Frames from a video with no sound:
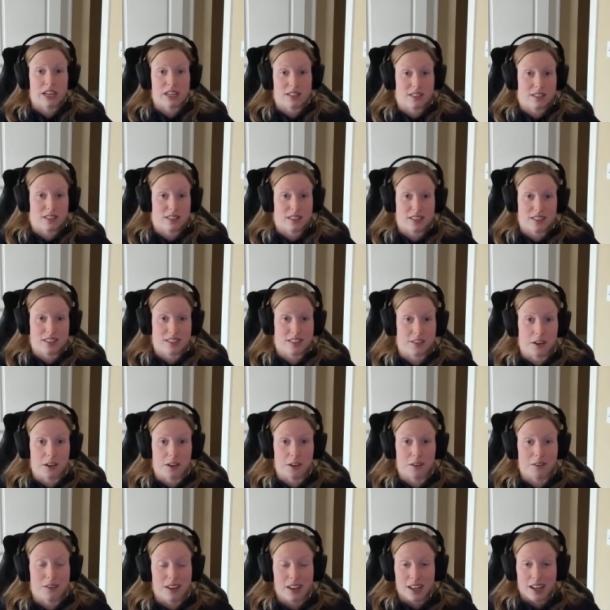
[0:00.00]
races
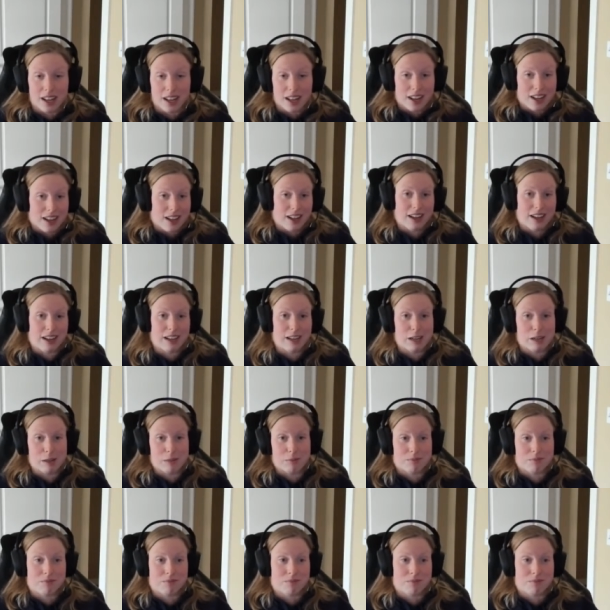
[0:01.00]
so um